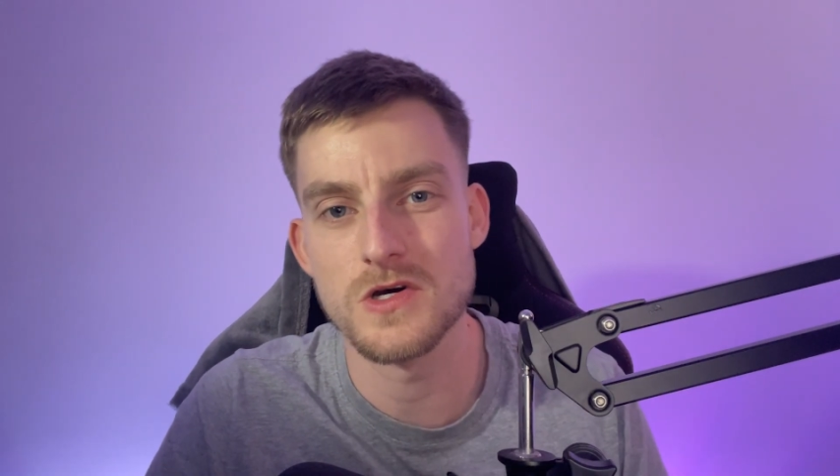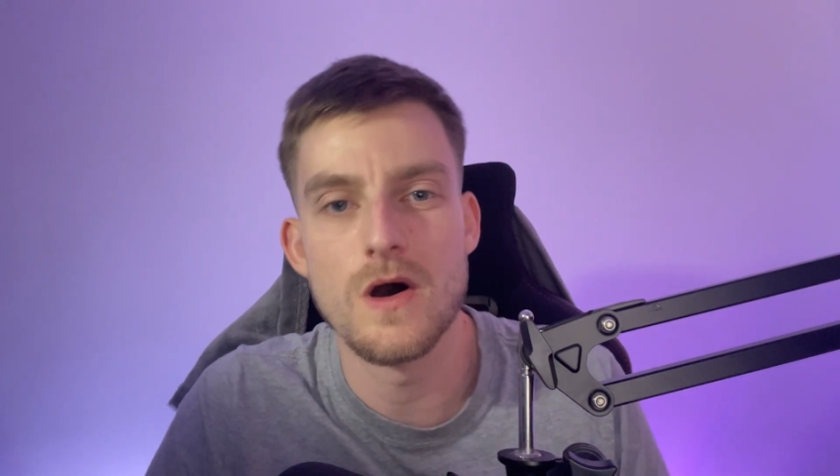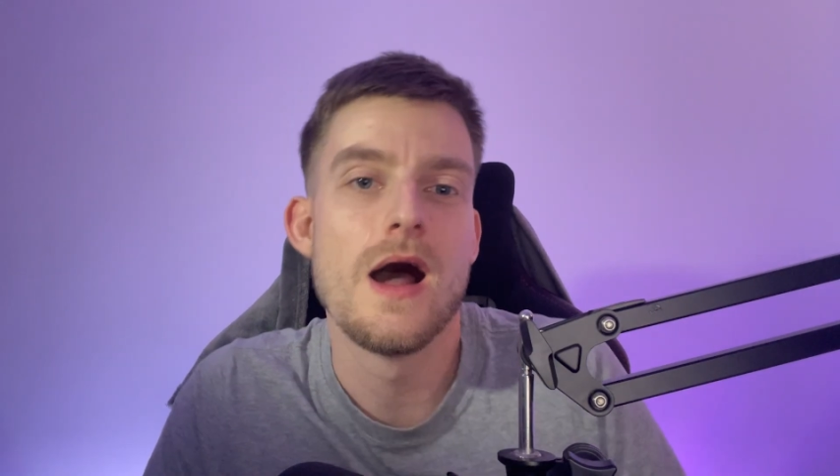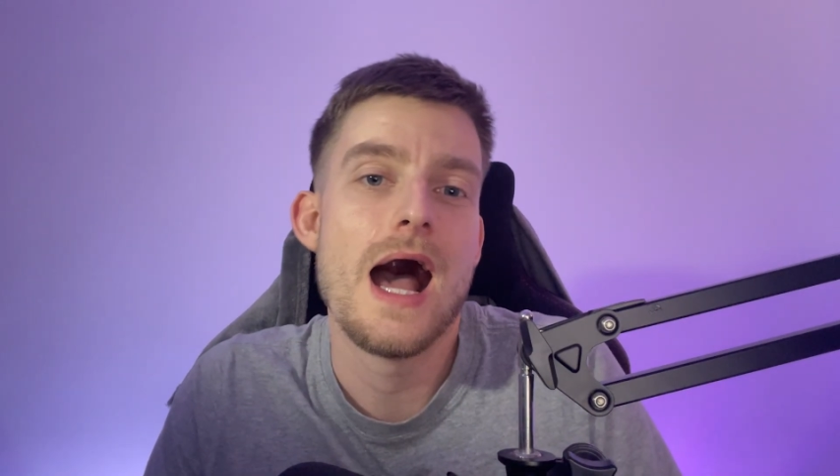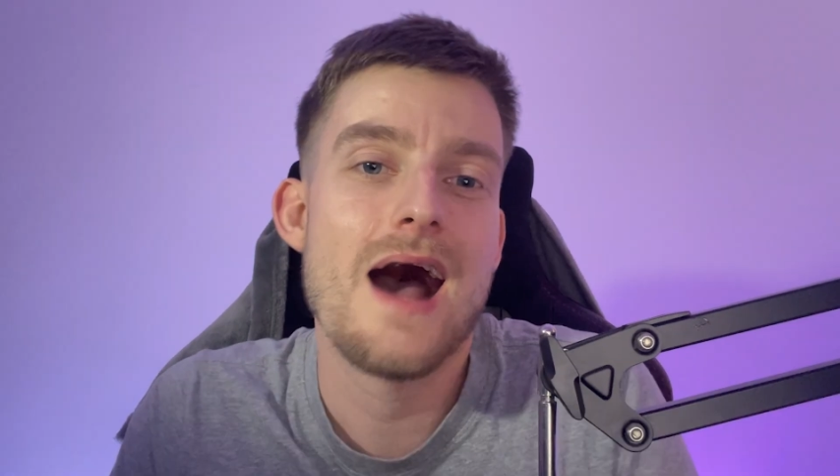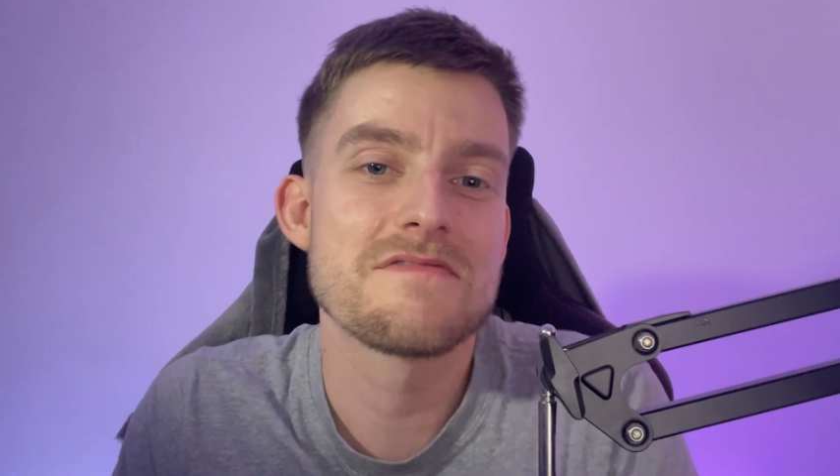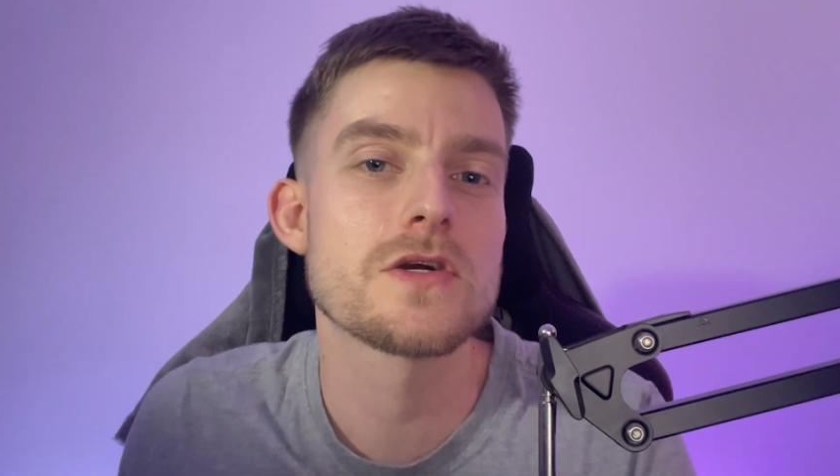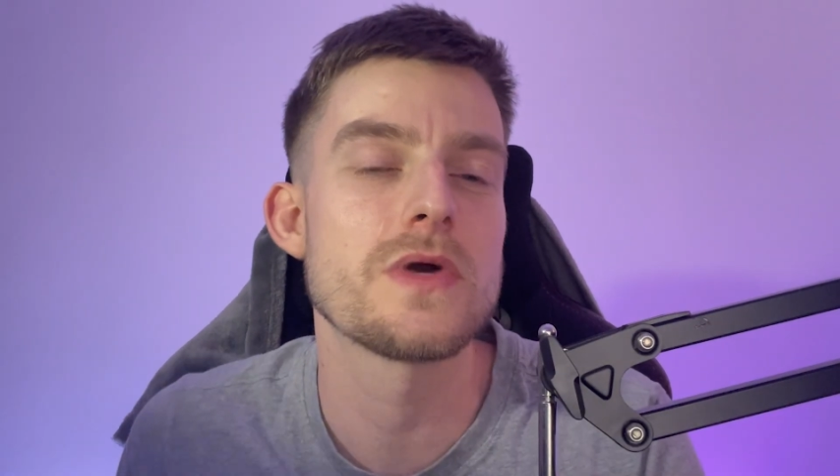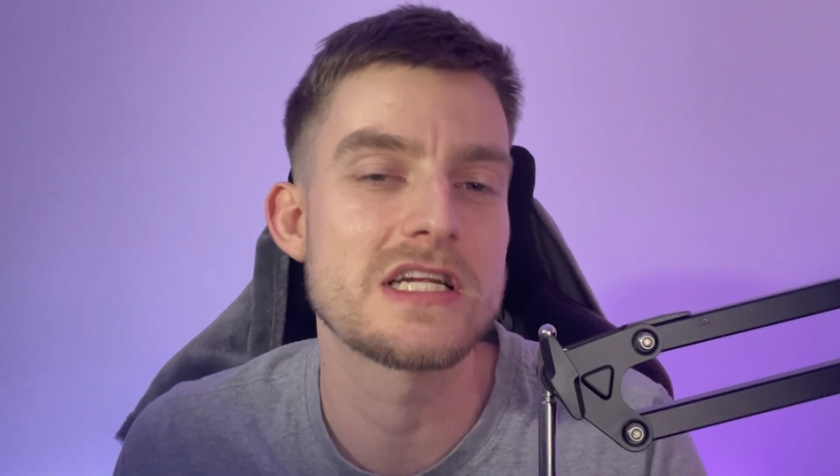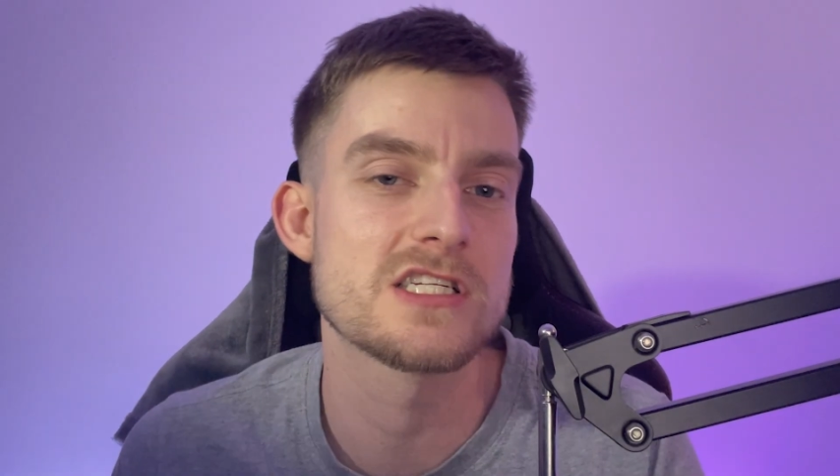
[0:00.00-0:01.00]
or have a
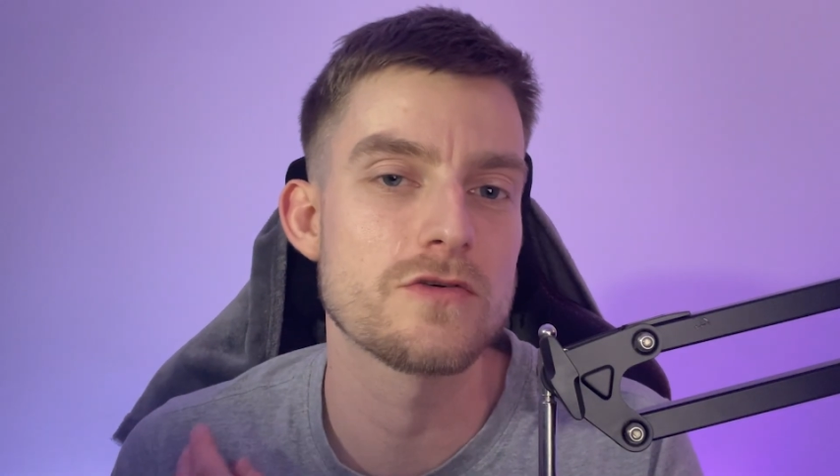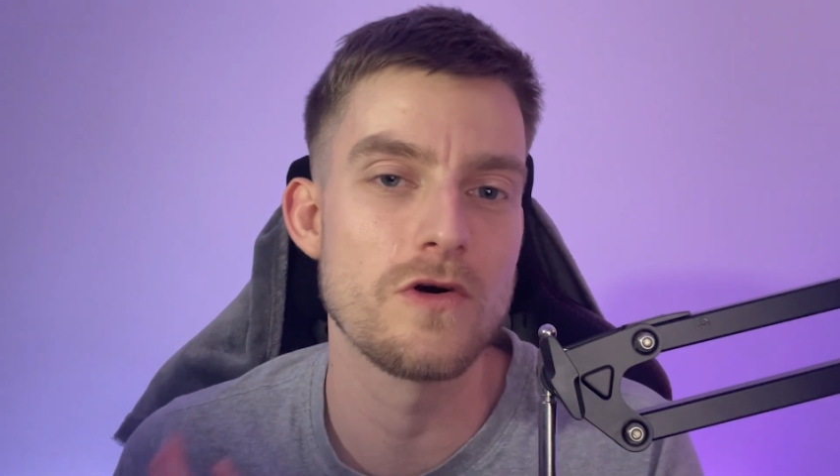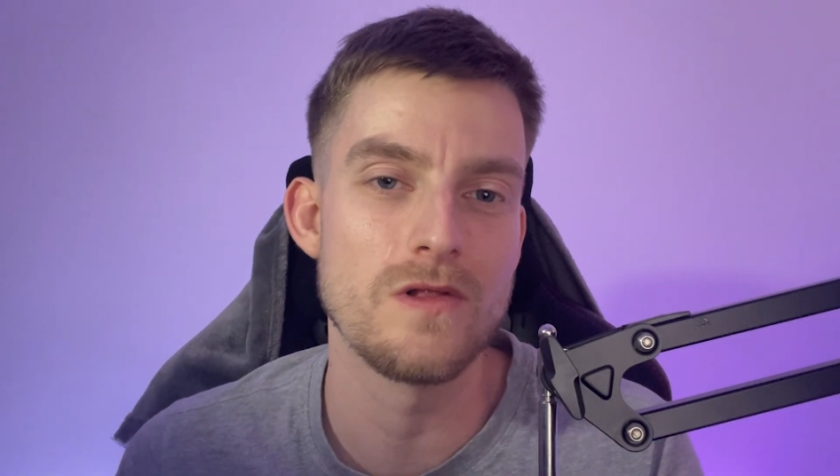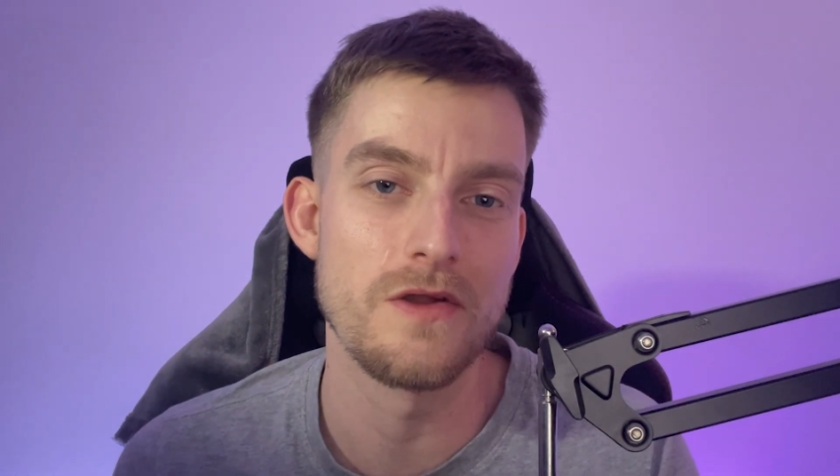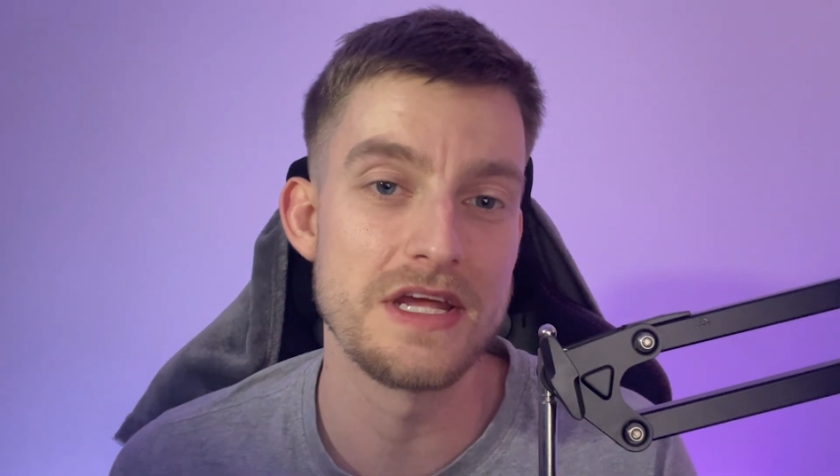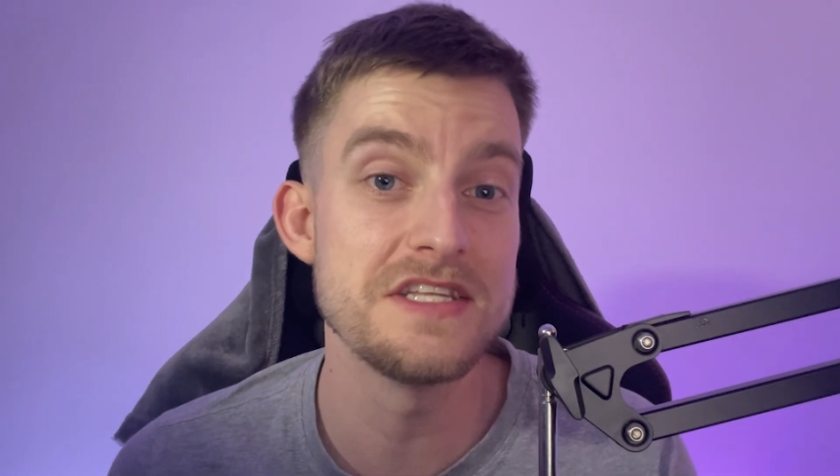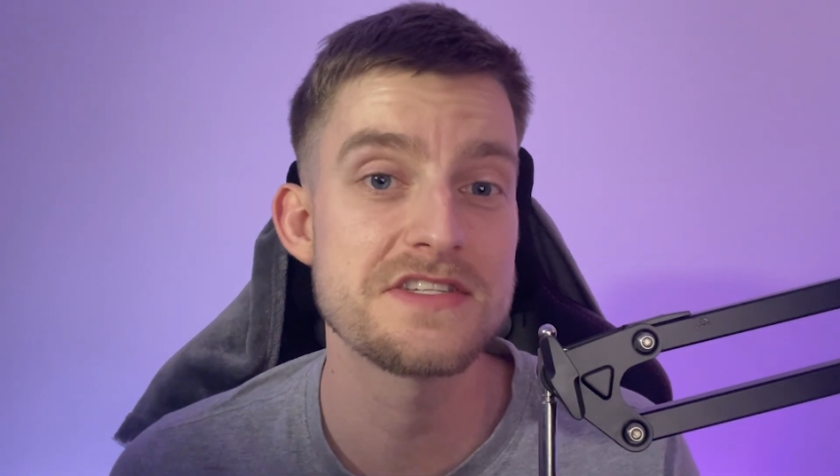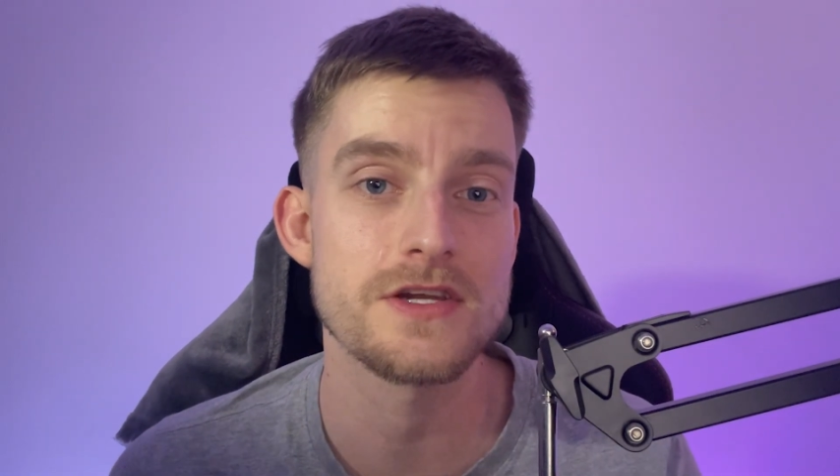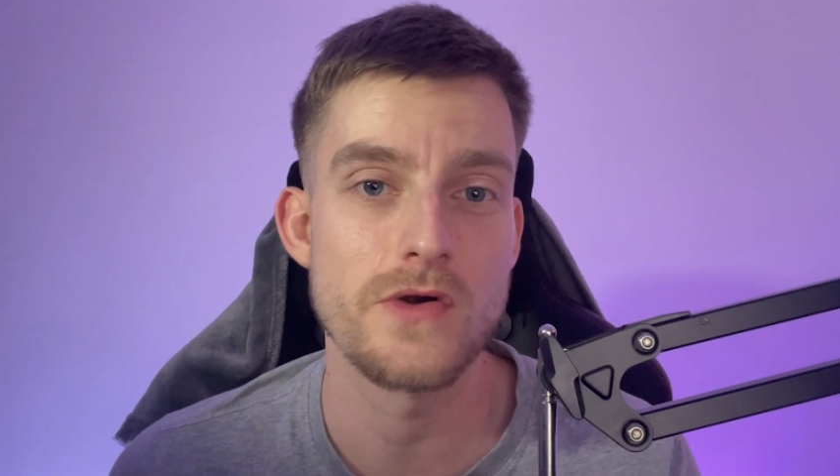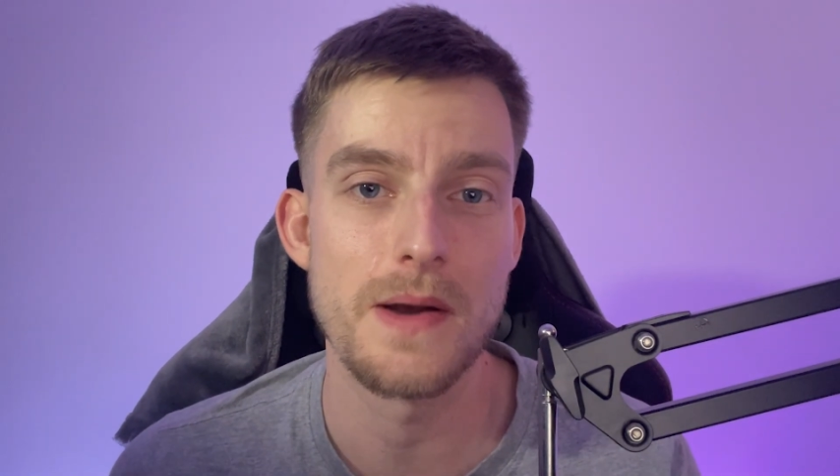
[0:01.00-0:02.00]
quick scroll on
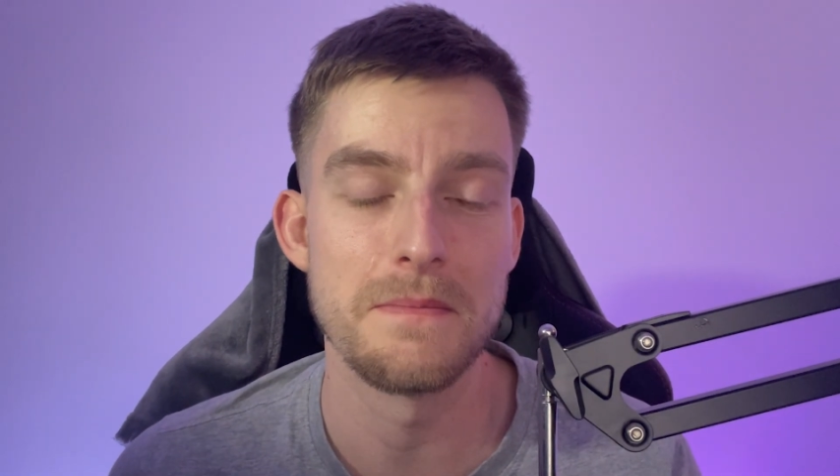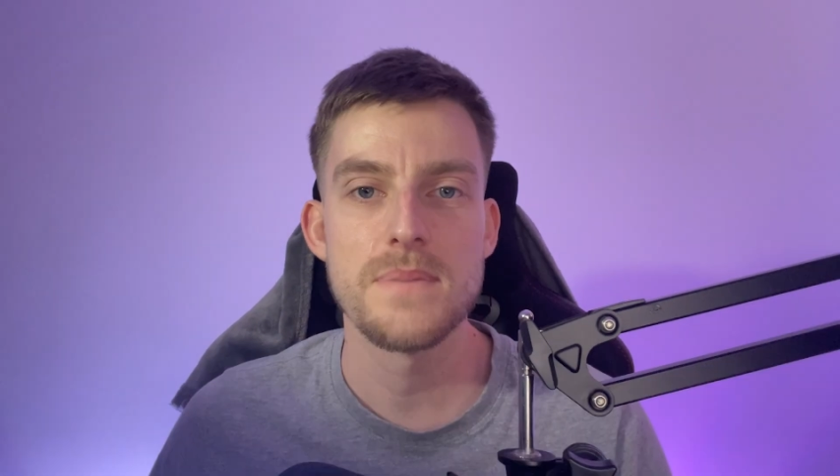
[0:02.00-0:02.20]
Instagram.